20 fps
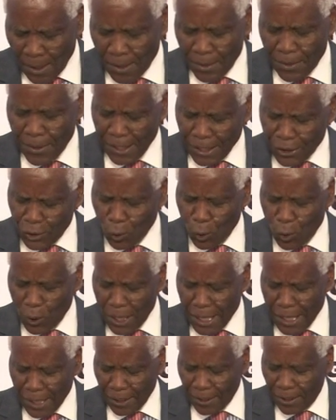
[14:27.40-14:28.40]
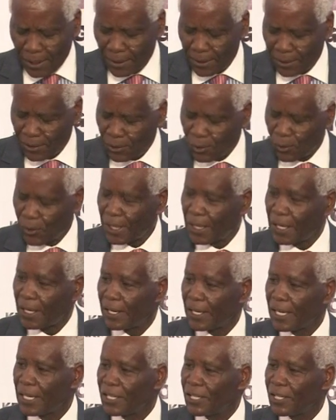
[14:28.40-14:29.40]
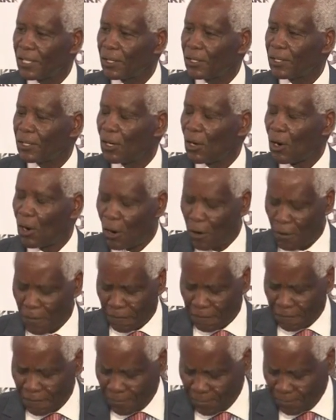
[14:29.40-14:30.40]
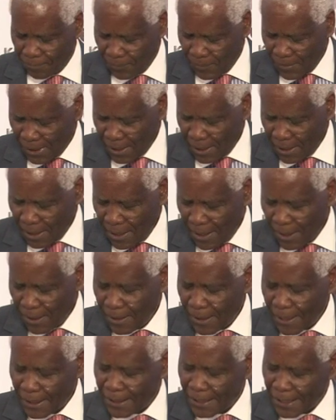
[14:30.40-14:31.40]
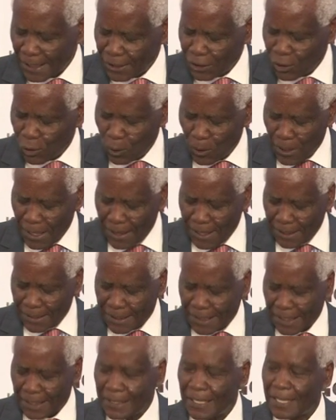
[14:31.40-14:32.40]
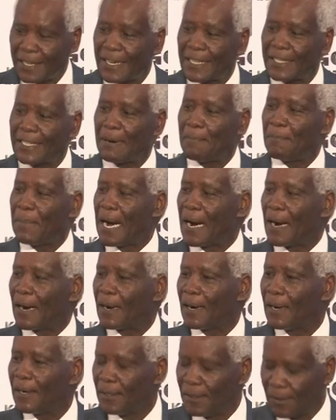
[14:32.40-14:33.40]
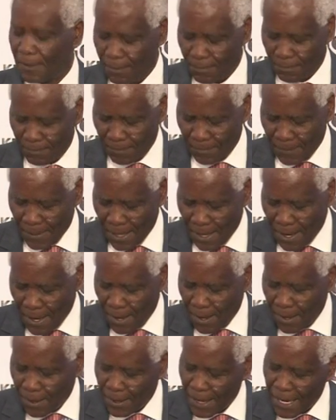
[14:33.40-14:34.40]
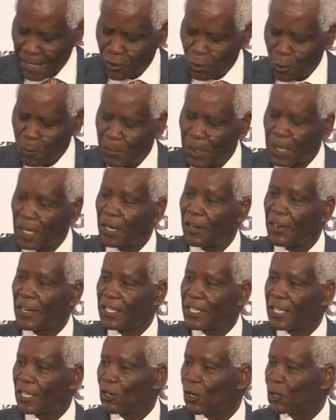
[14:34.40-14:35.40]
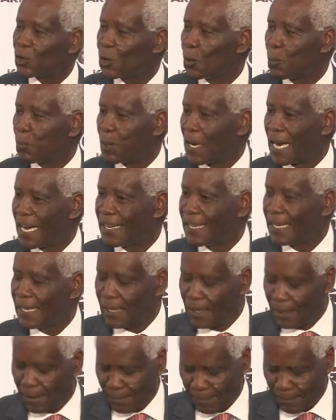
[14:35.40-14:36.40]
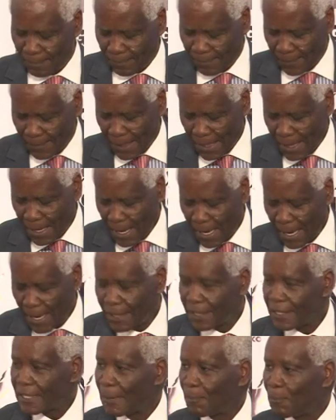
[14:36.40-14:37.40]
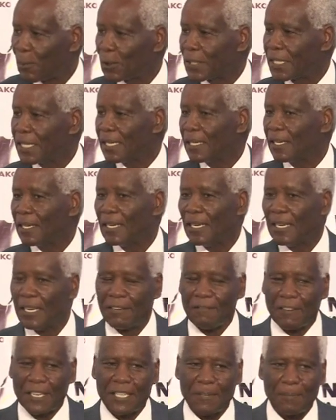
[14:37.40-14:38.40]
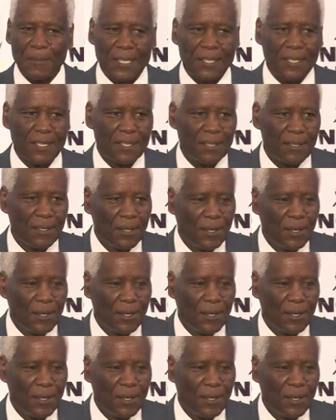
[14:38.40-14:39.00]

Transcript: This will lead to the creation of the Central Leather Sector and Data Bank. That will be critical to planning and supporting investments.